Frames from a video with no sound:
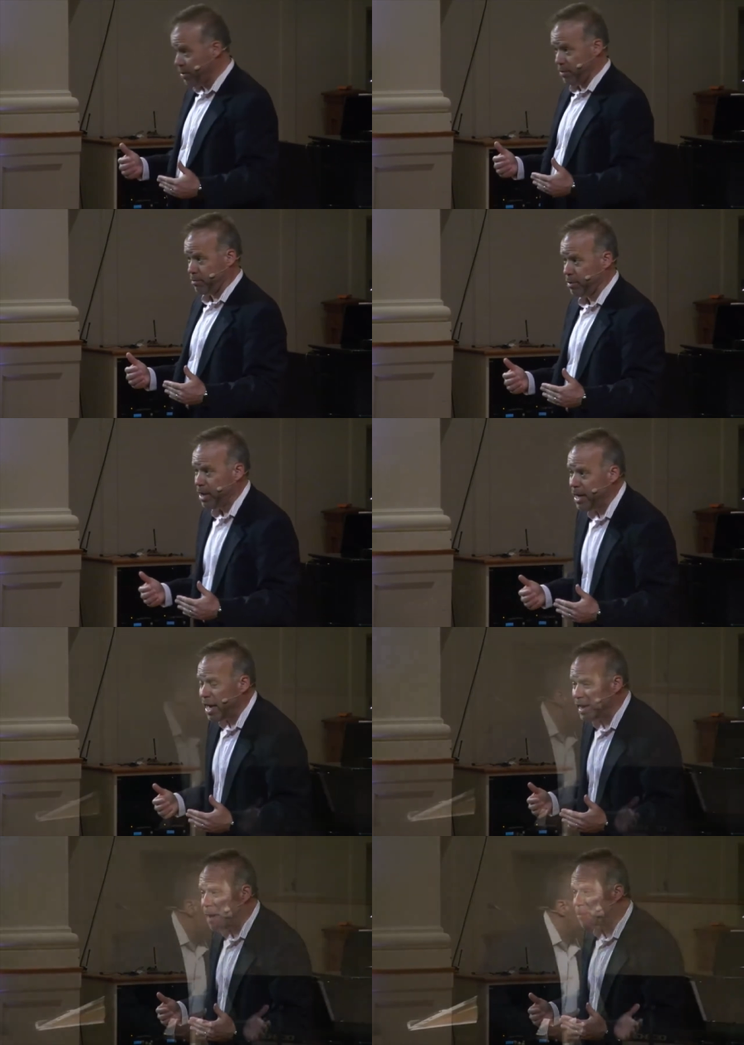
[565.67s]
you
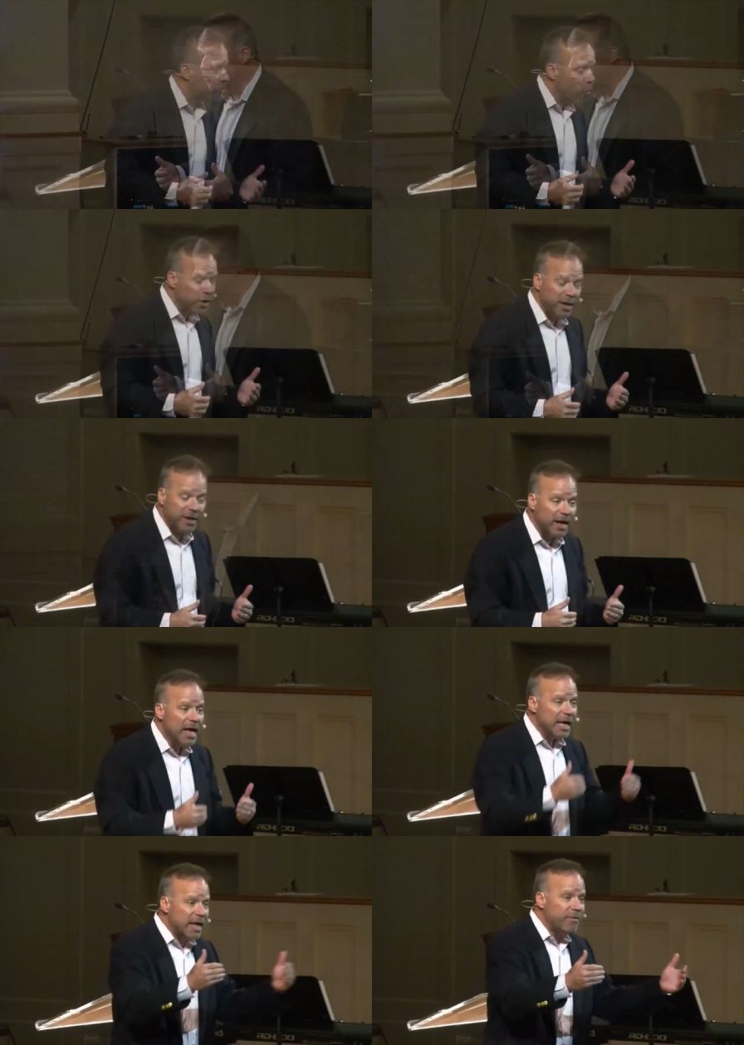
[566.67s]
an opportunity to
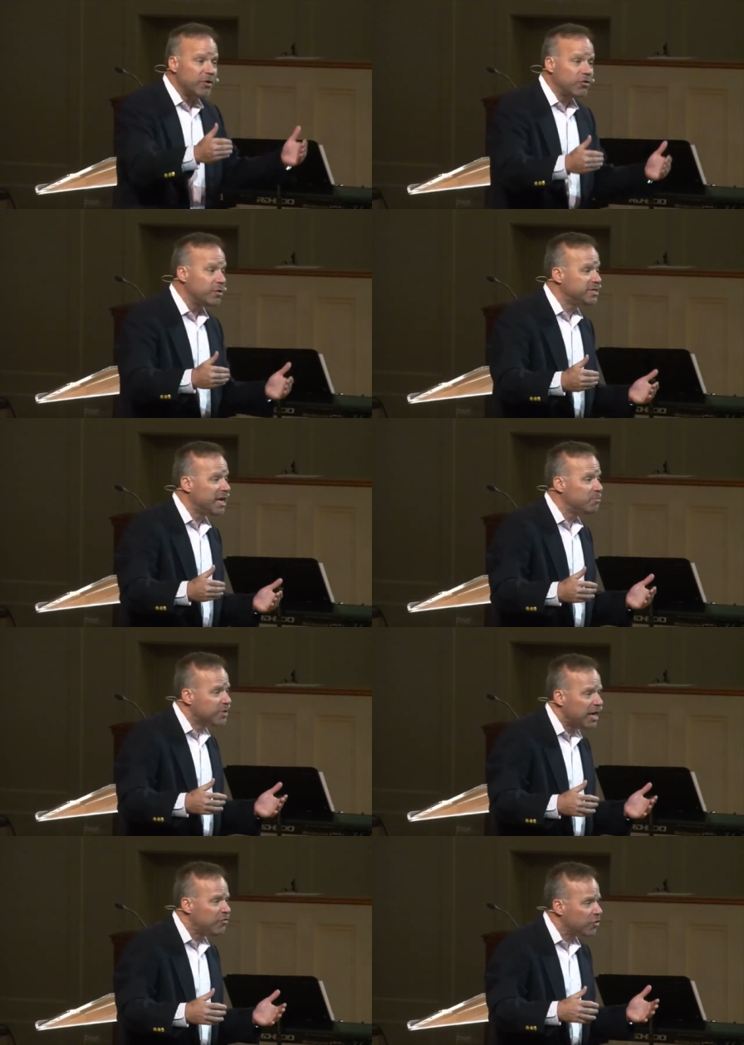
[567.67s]
give in to a
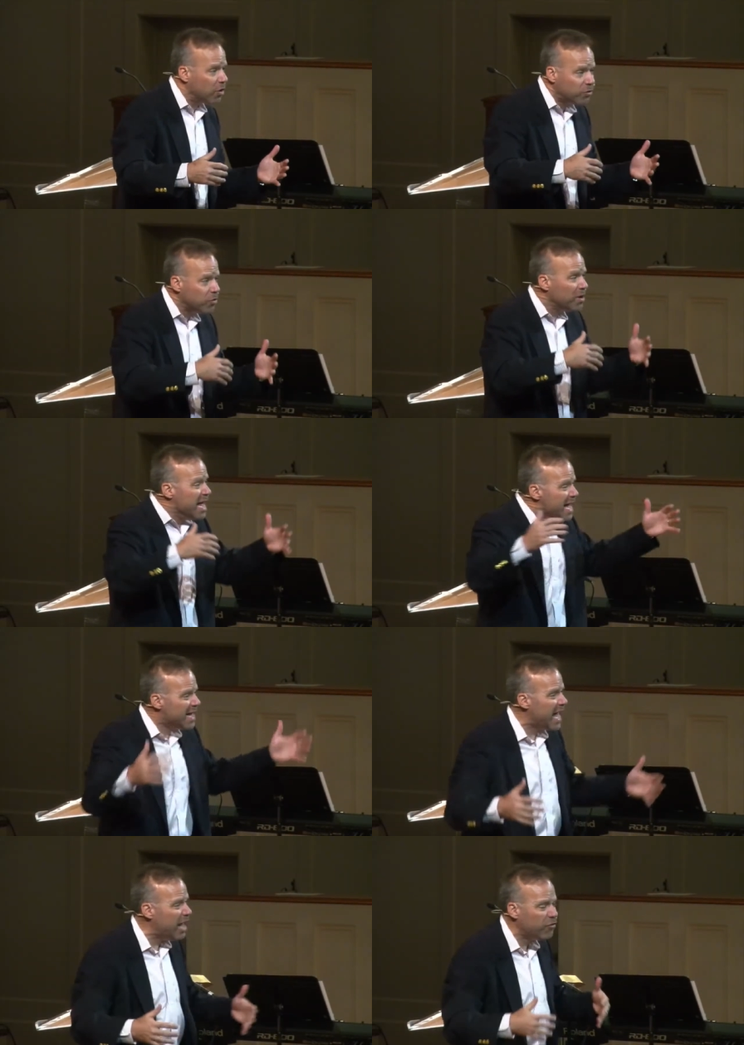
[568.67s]
temptation or to
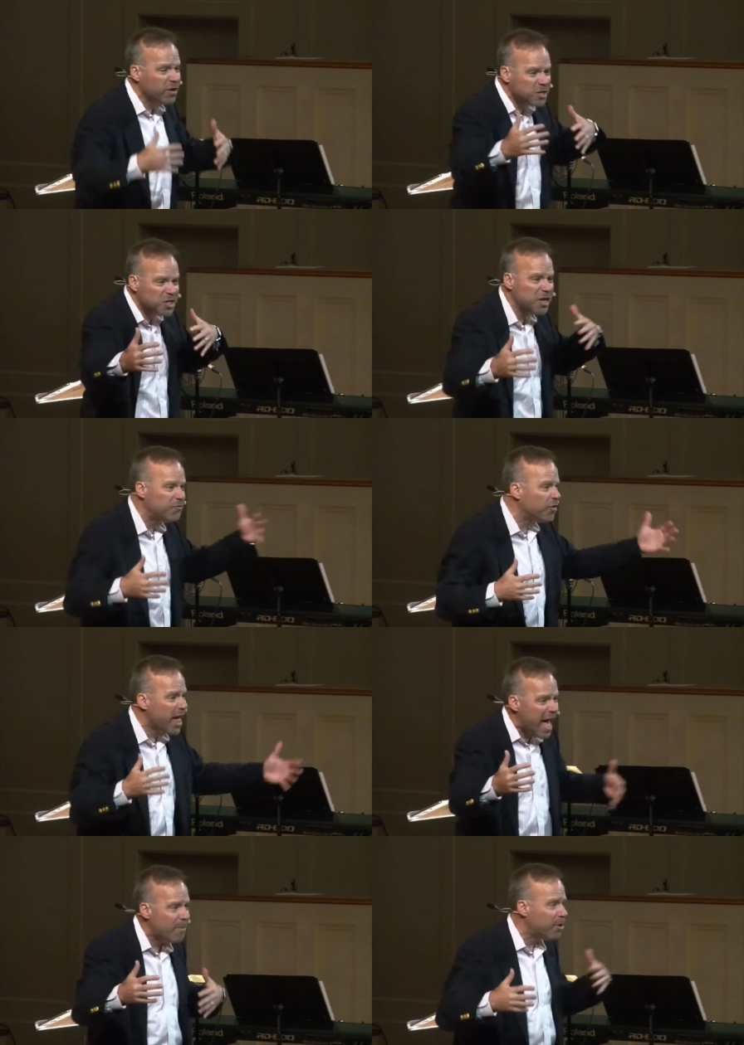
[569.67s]
engage in a sinful
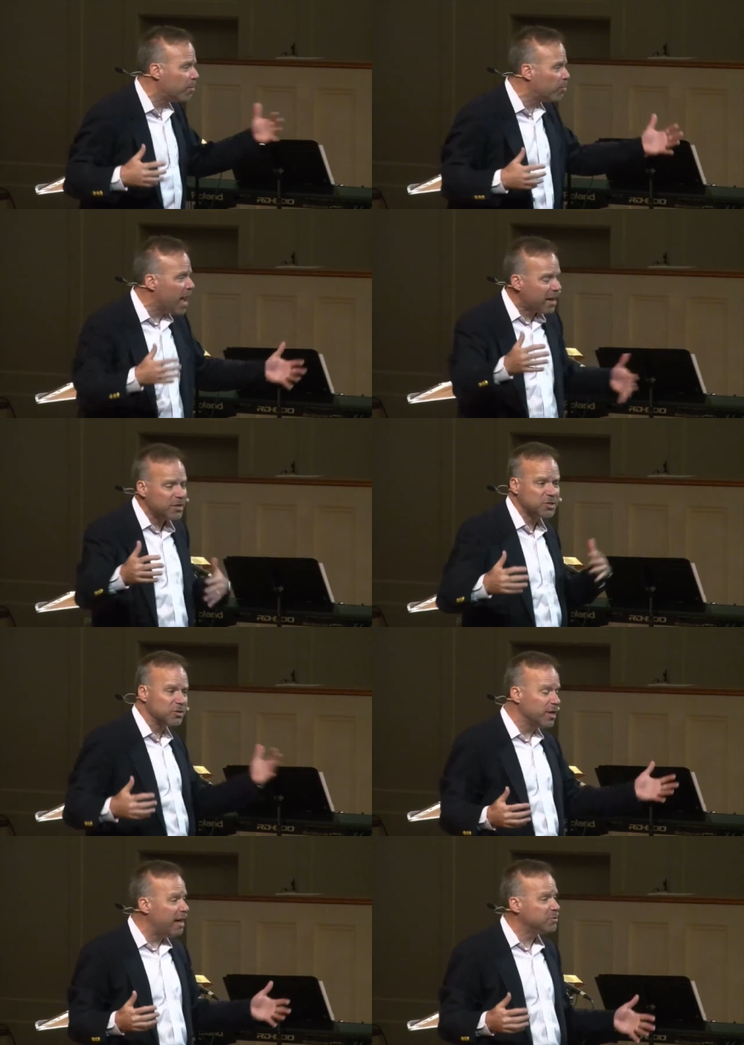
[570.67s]
habit or practice
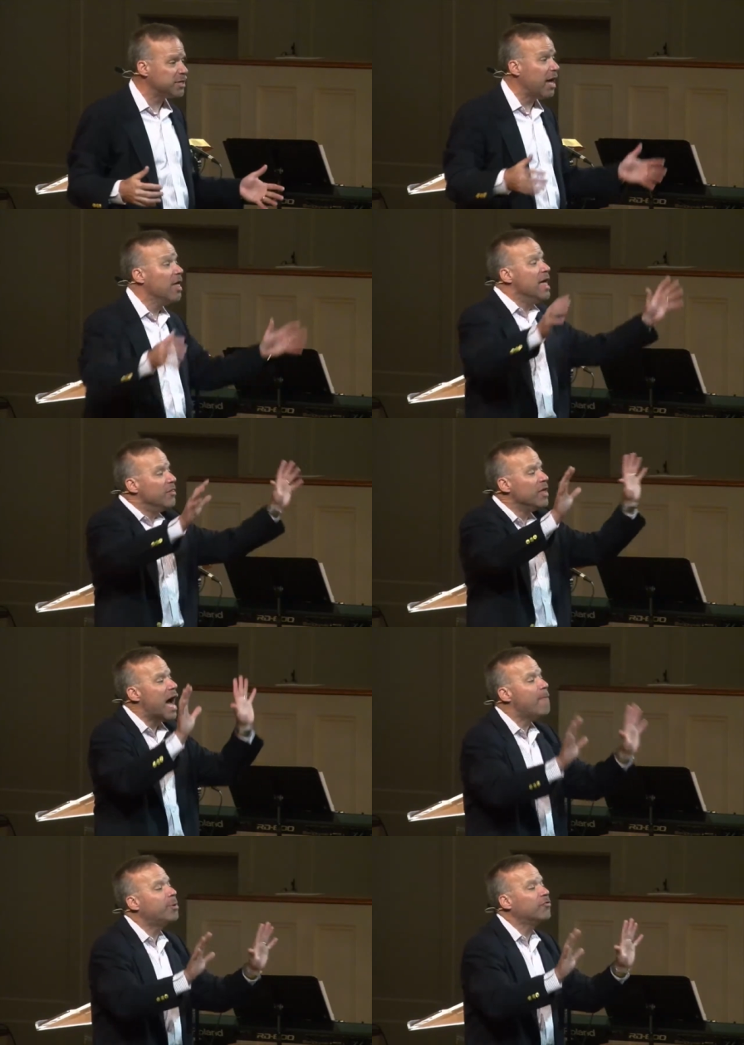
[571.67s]
or lifestyle. The
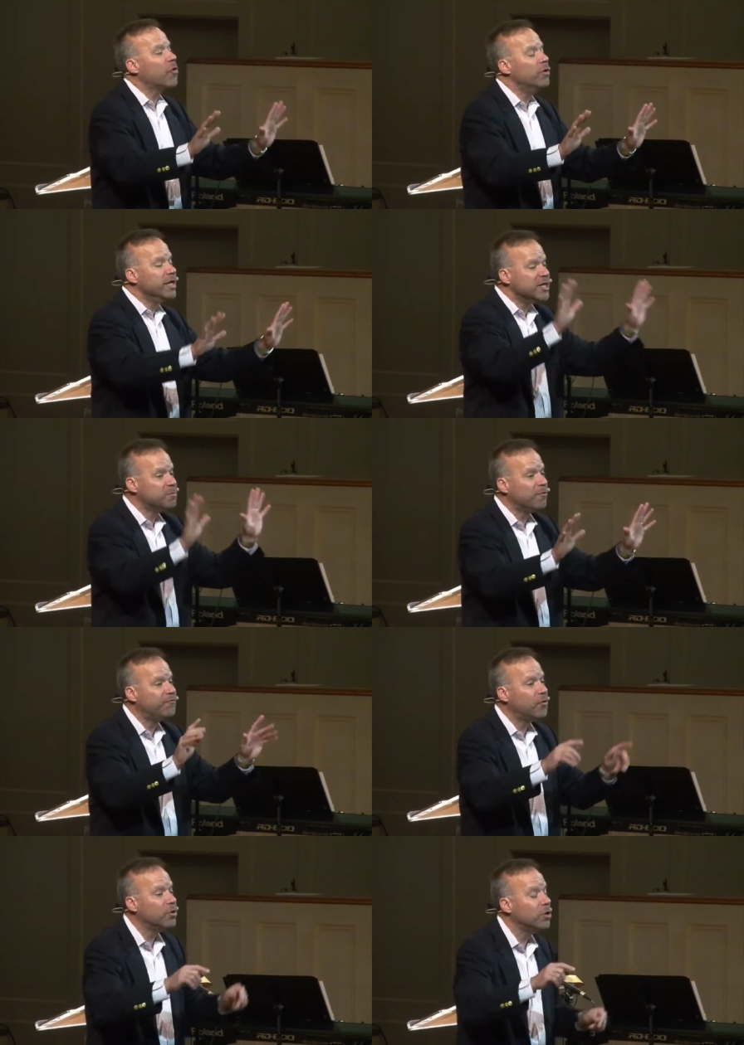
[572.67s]
opportunity is
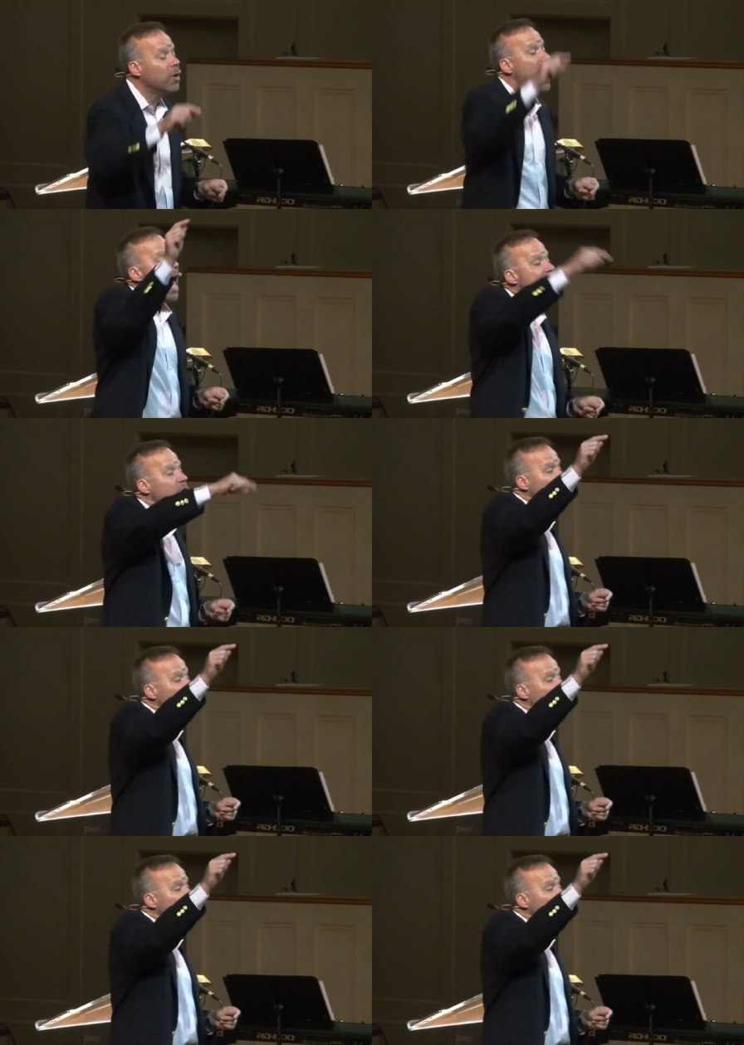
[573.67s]
before you, and